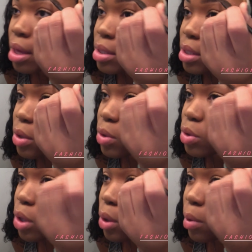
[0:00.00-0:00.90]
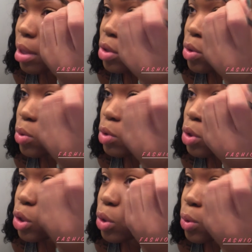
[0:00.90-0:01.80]
So you don't want to do
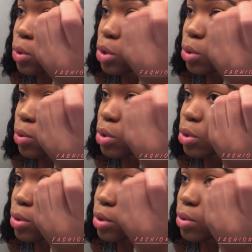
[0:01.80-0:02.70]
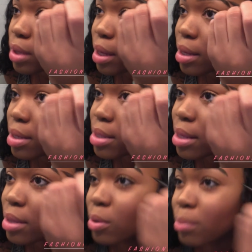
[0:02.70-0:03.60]
too thick, because
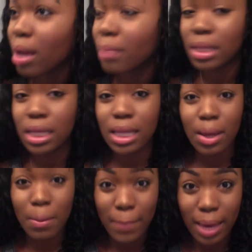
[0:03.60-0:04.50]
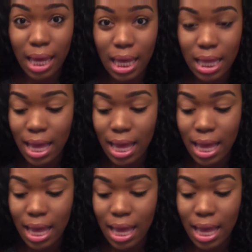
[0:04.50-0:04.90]
then you'll probably look like a man.